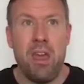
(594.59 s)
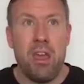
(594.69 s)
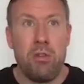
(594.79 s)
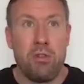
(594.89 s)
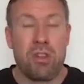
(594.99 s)

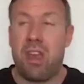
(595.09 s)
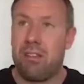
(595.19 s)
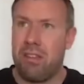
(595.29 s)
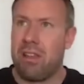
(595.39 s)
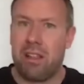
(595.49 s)
who just has
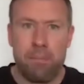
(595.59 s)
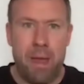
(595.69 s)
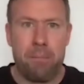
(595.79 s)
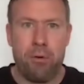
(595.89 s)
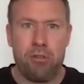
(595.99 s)
this little
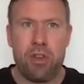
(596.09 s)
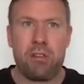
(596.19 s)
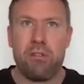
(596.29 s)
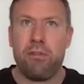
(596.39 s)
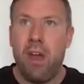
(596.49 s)
pet
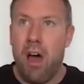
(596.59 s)
project of,